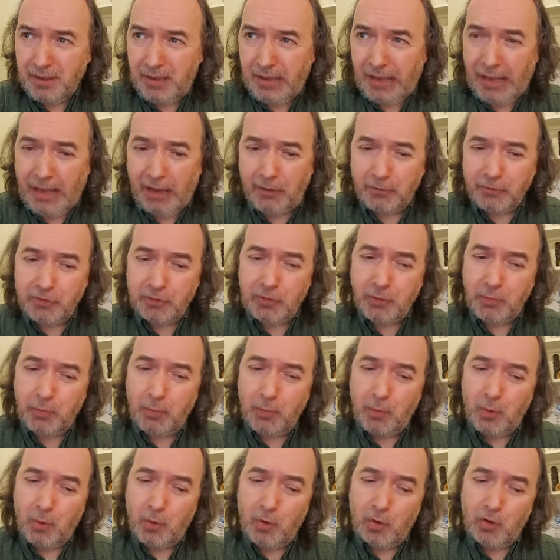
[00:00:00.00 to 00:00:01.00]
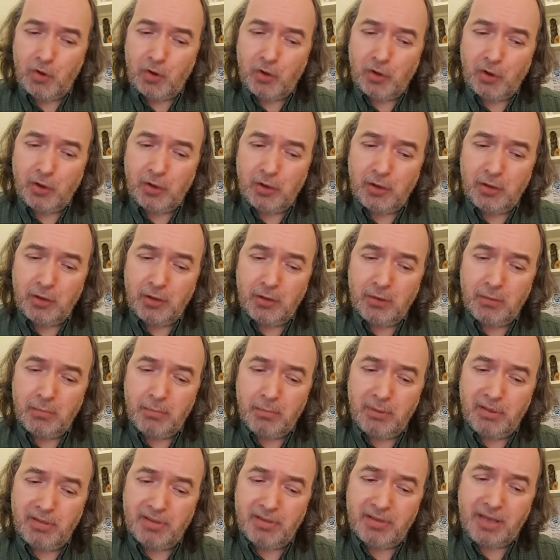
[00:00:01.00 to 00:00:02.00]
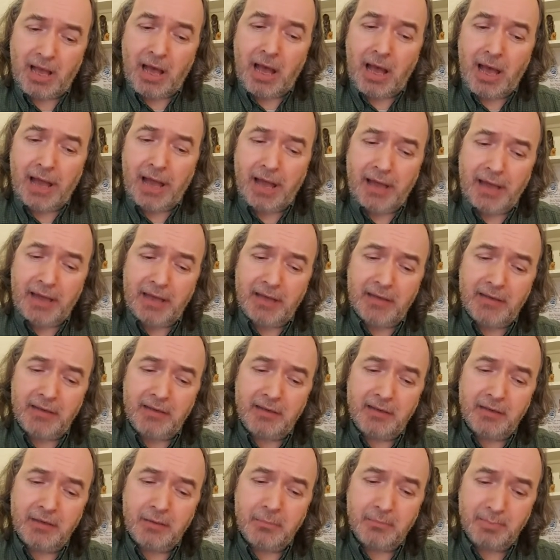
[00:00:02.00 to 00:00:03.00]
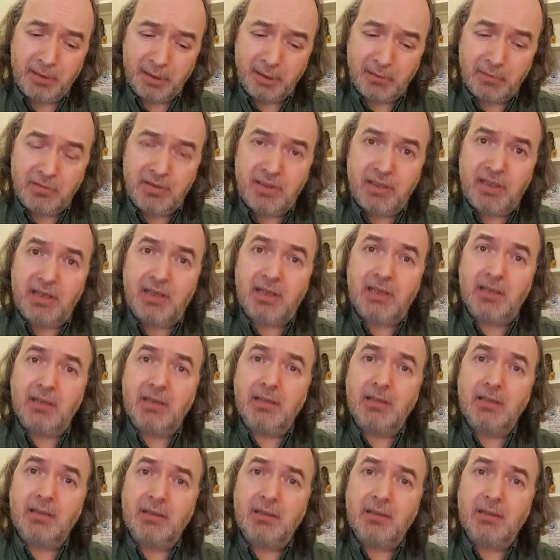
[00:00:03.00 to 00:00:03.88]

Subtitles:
how to walk beside beauty